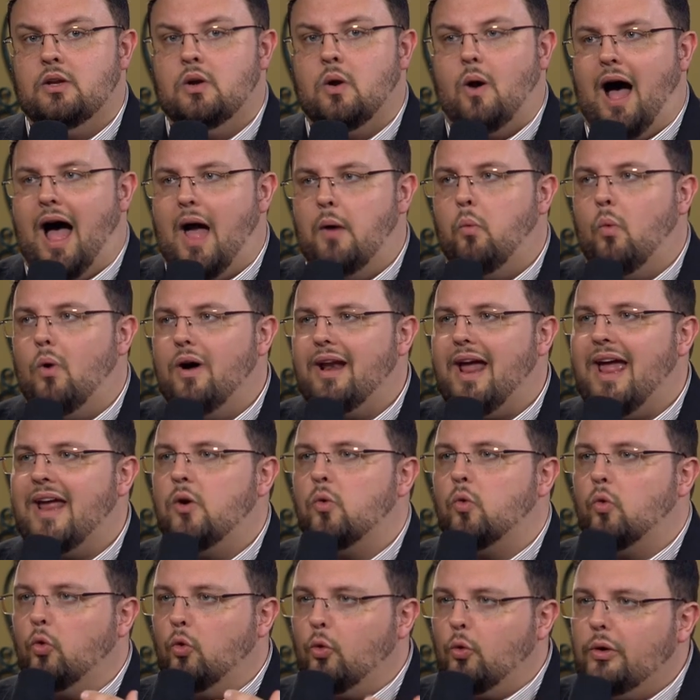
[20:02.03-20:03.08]
know, I want a
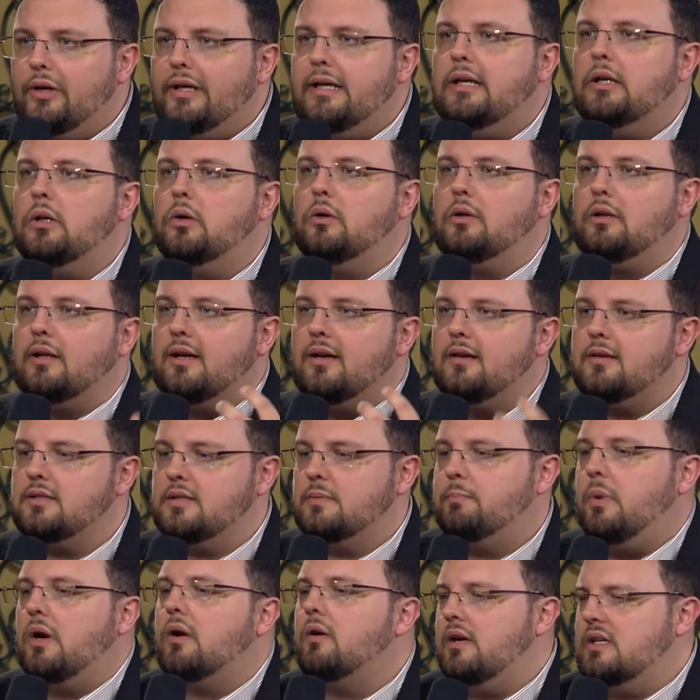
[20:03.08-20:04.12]
real
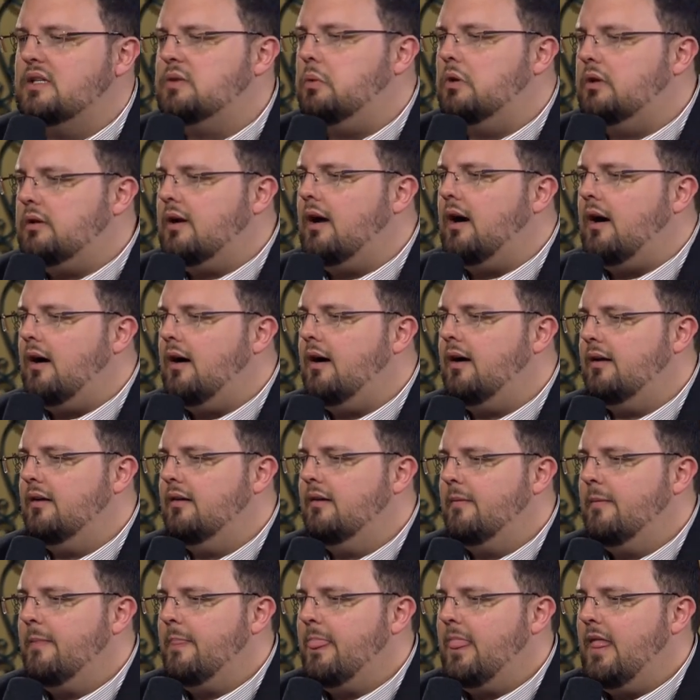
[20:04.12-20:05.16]
experience with God.
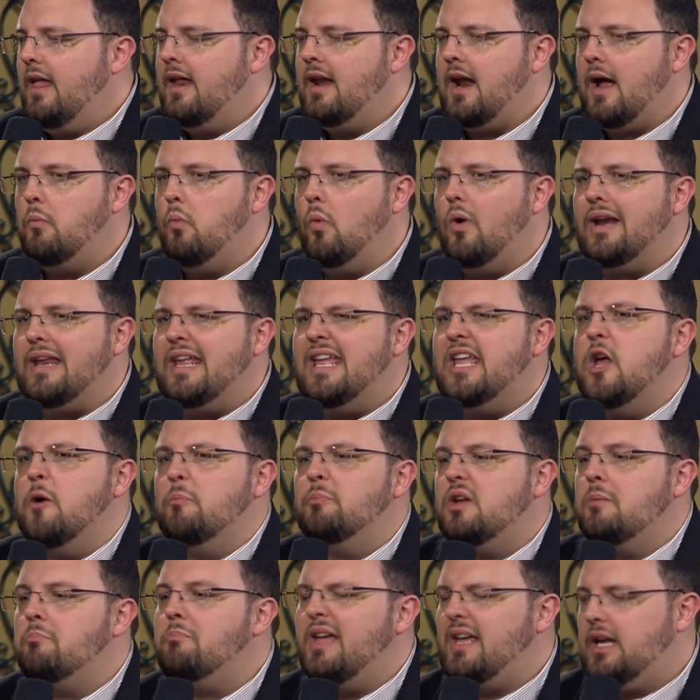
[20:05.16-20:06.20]
Right. And I want him
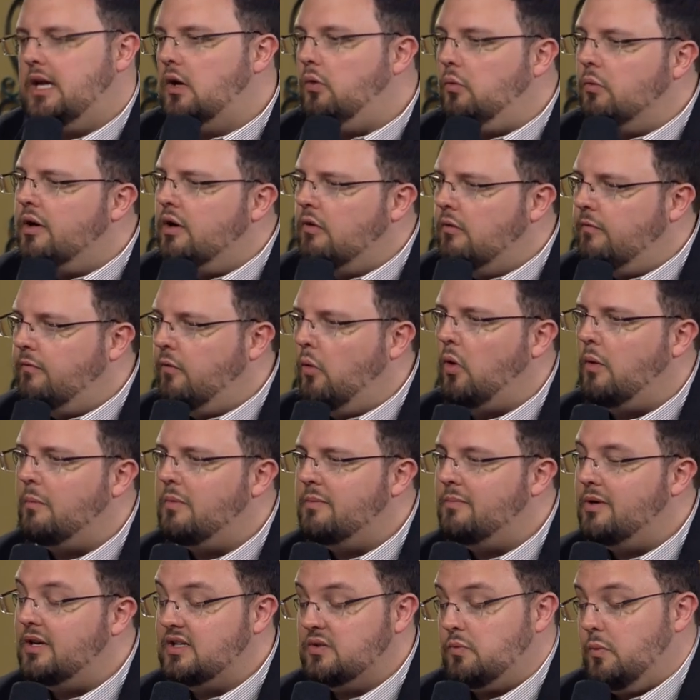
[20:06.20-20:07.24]
to make it real for me,
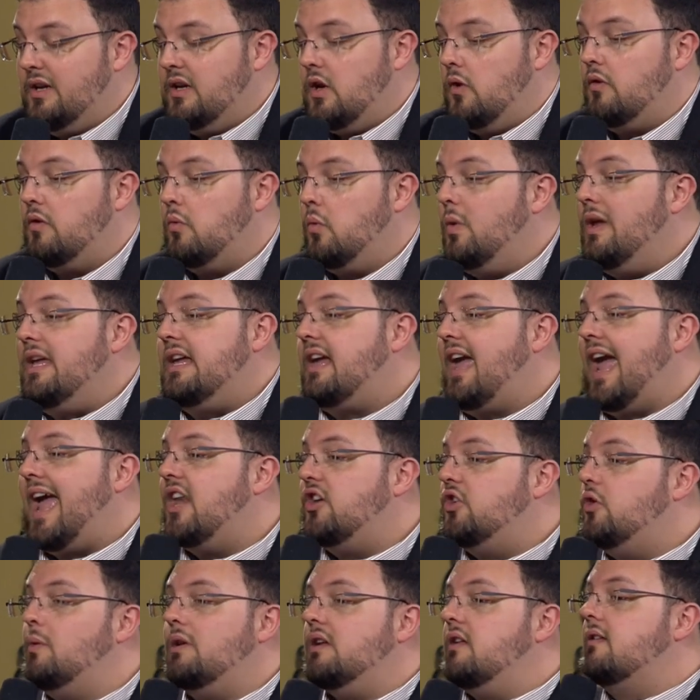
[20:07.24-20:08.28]
because yeah. we know that we can't
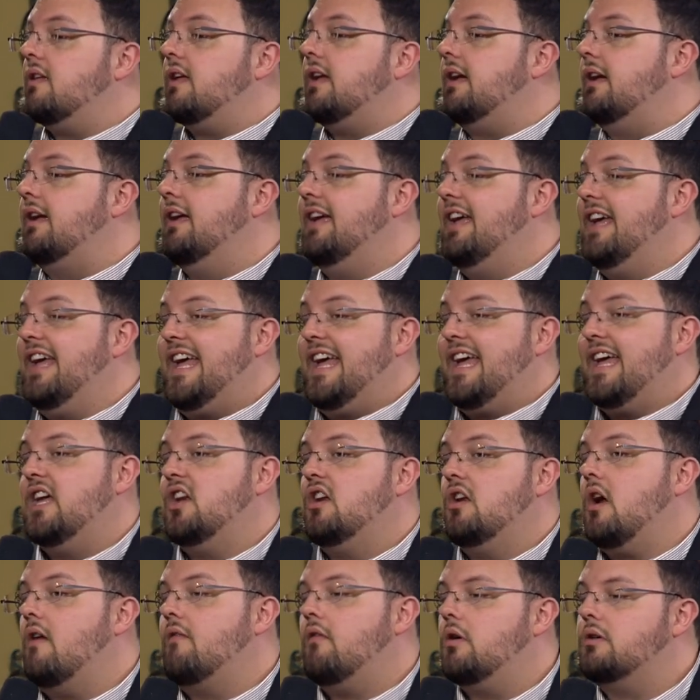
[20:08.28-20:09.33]
do anything in
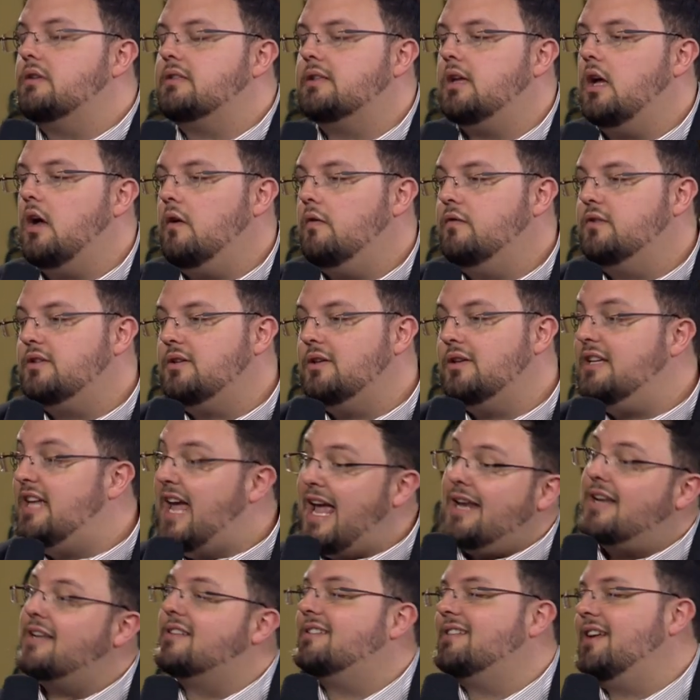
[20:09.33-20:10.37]
and of ourselves to
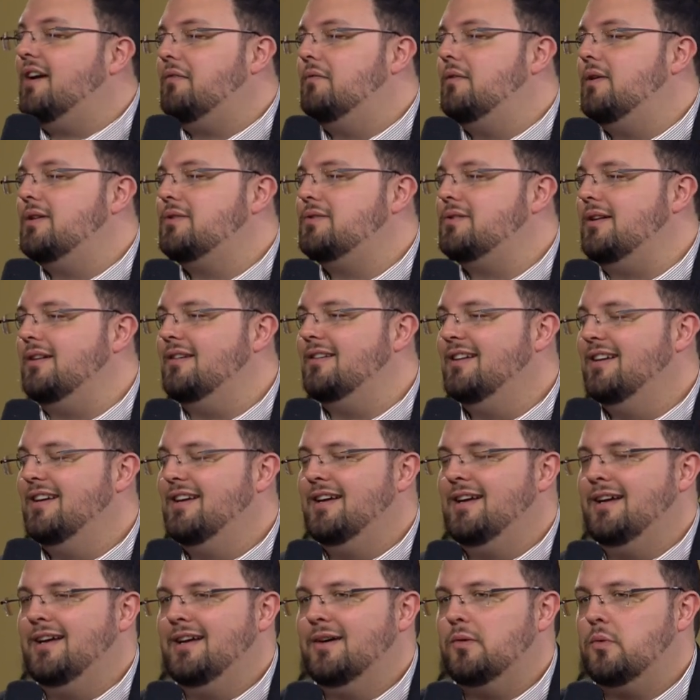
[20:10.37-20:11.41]
gain us salvation. Right.
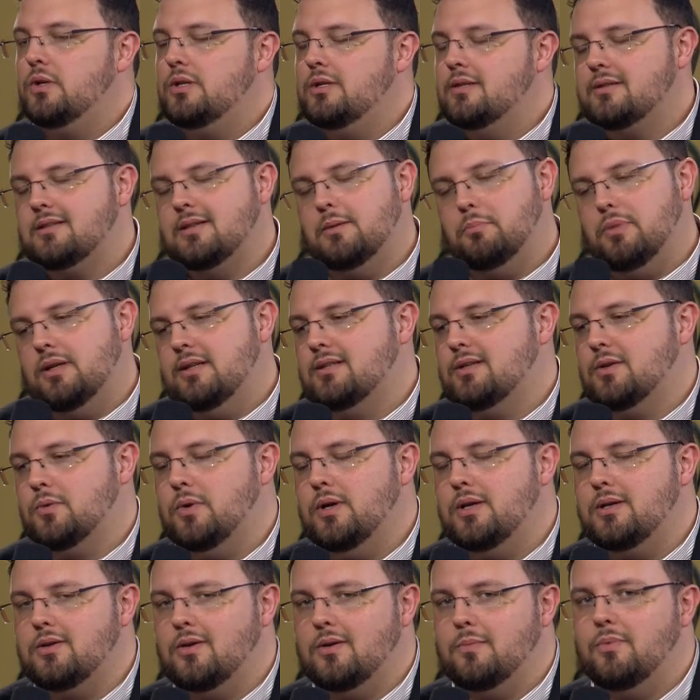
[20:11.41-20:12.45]
We just simply
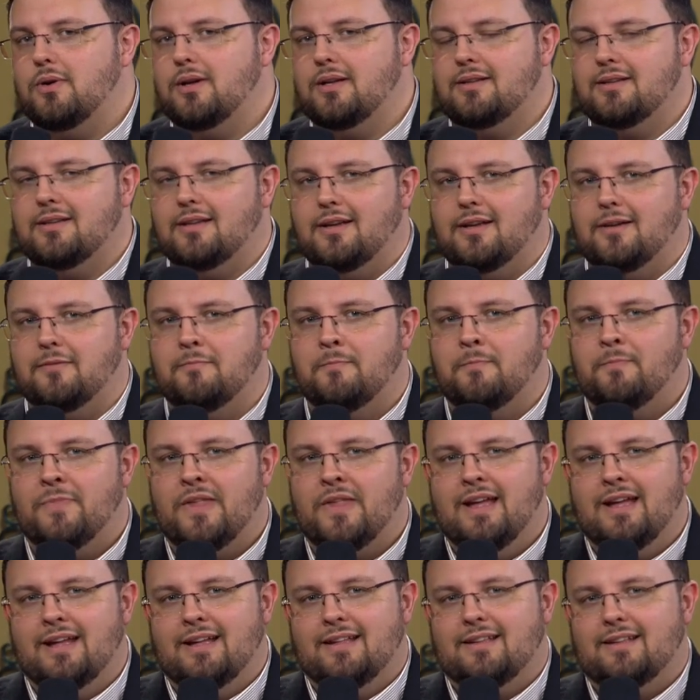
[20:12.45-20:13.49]
surrender. But um,
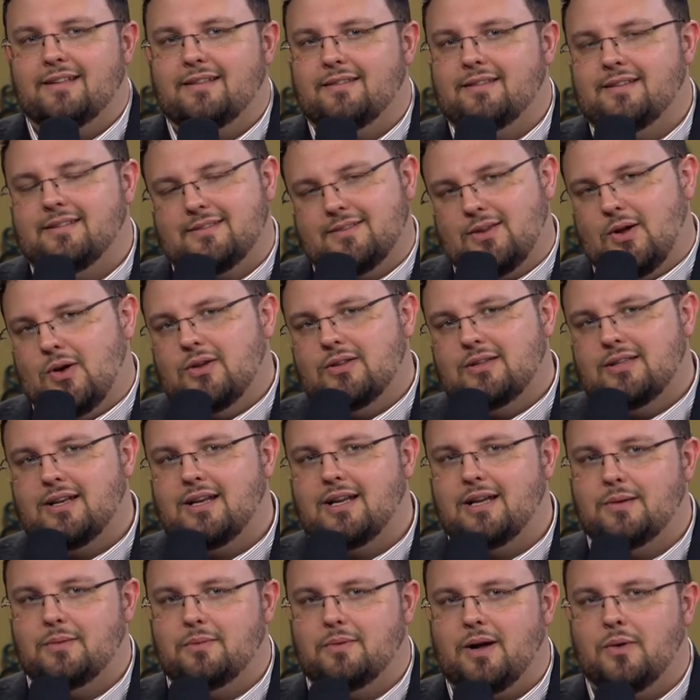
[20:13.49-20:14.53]
yeah. the song that
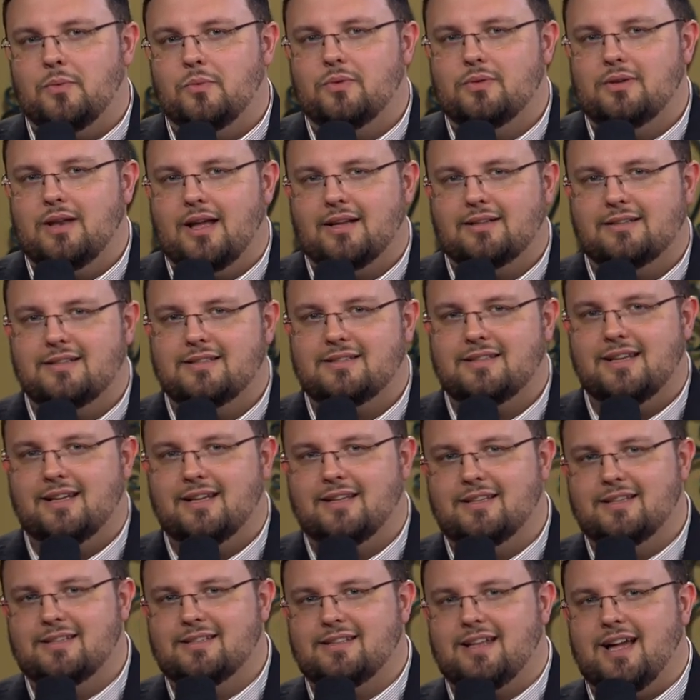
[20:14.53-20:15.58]
I, I would like to sing at
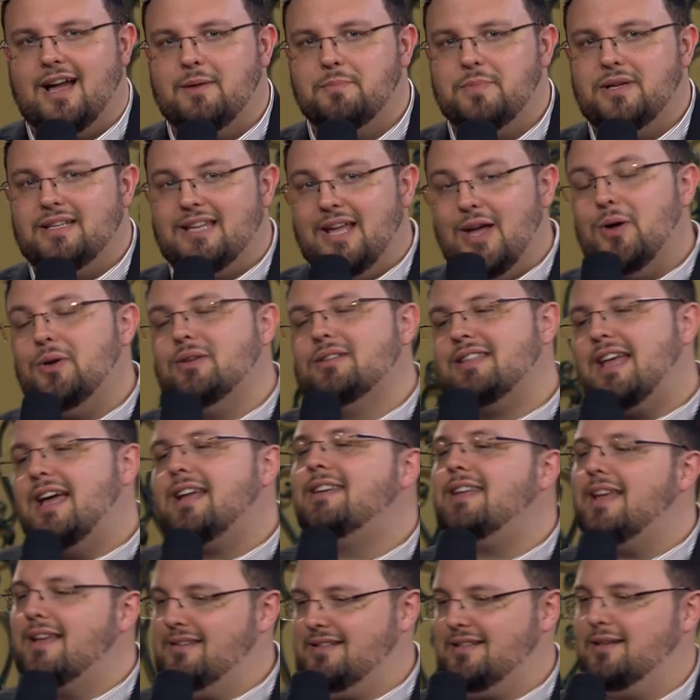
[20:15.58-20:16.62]
this time, it tells that
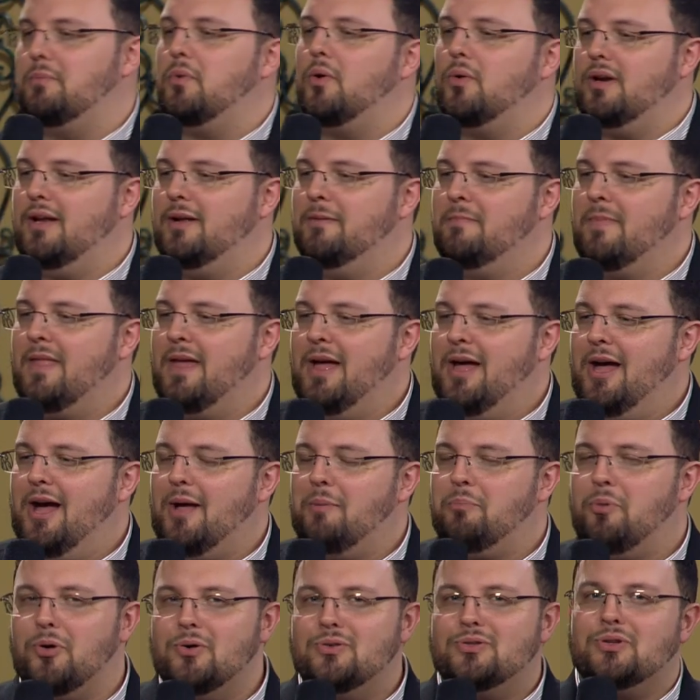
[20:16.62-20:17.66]
testimony. A
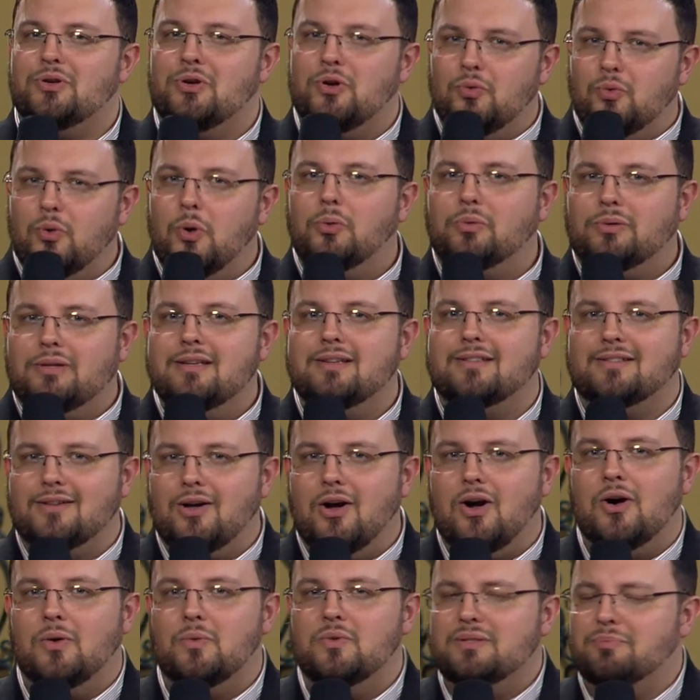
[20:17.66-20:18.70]
person who wrote this
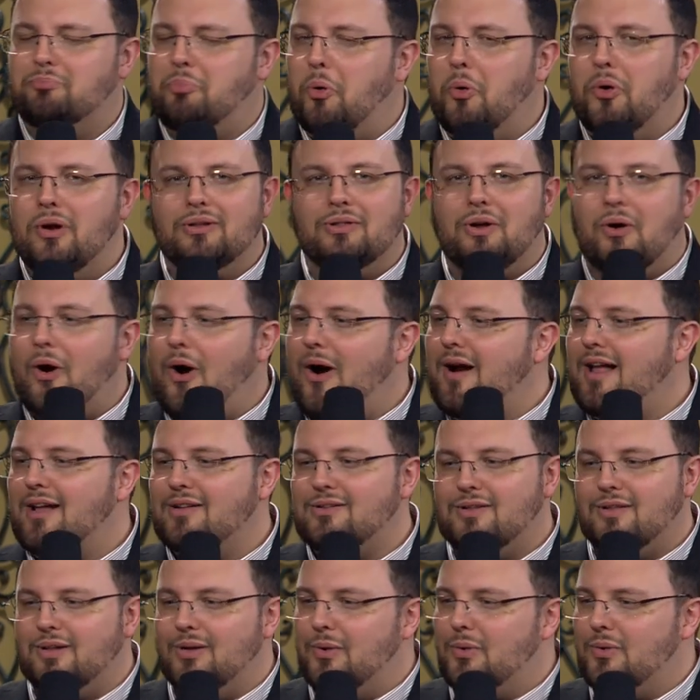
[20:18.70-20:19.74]
song was pouring their heart out
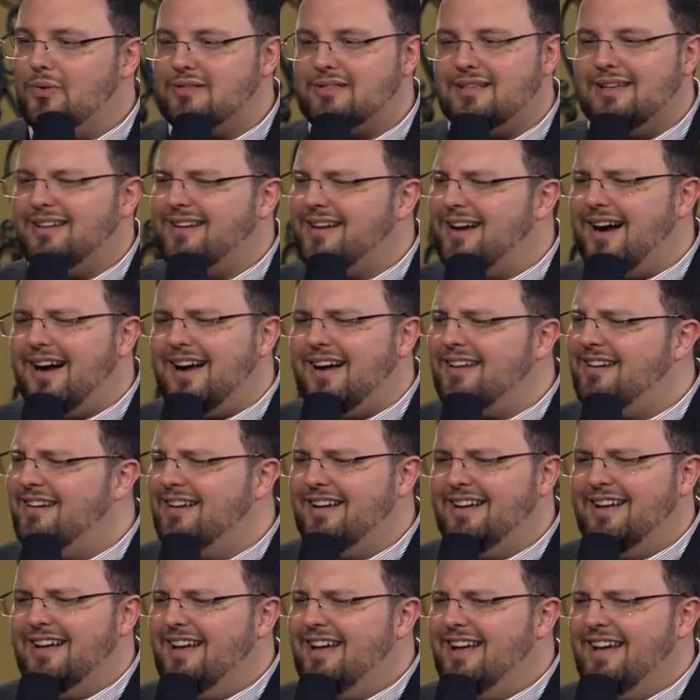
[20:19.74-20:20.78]
to the Lord saying, God,
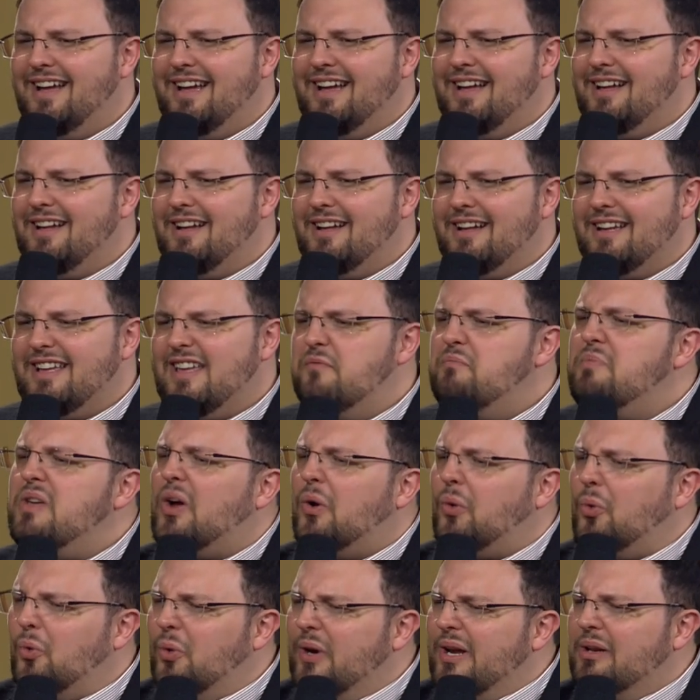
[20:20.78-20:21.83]
give me a
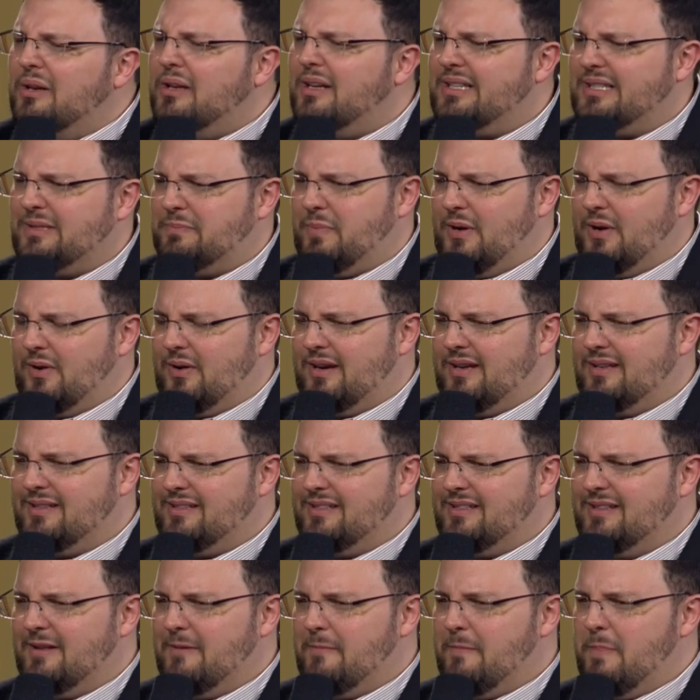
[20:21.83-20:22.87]
real
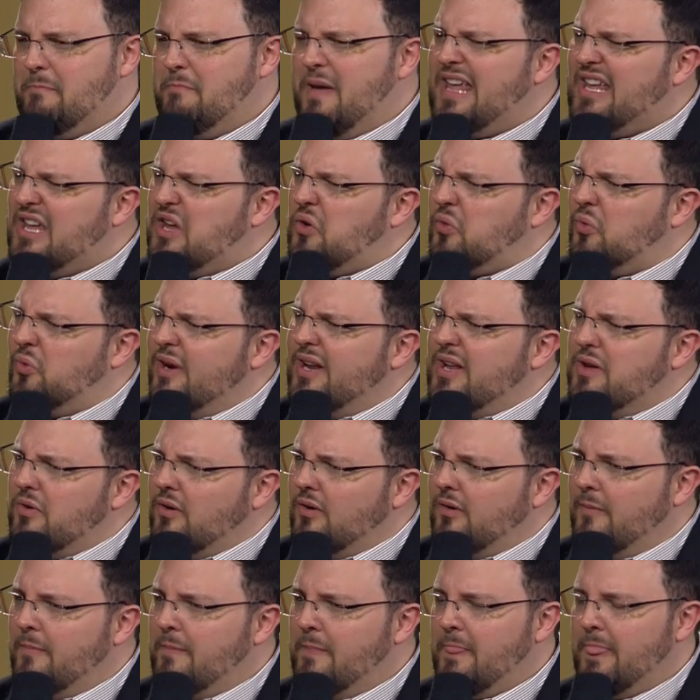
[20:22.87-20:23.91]
experience. Make it
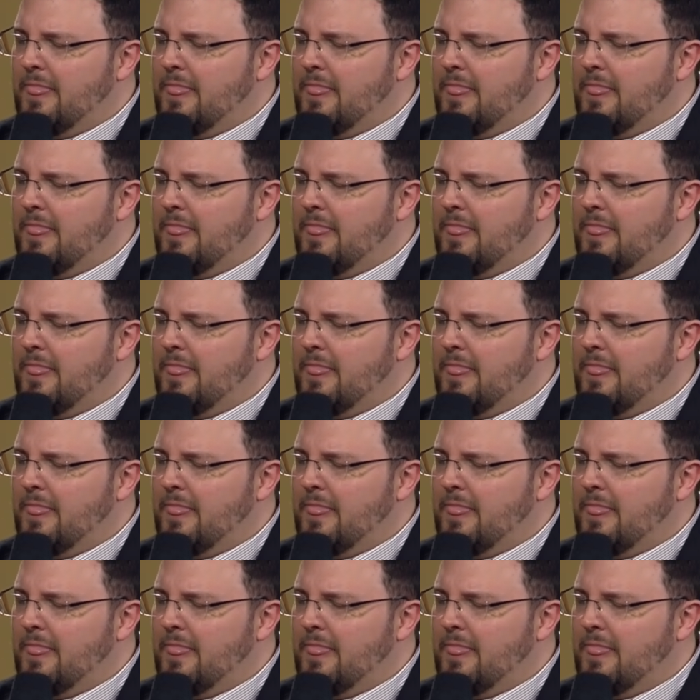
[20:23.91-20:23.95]
real.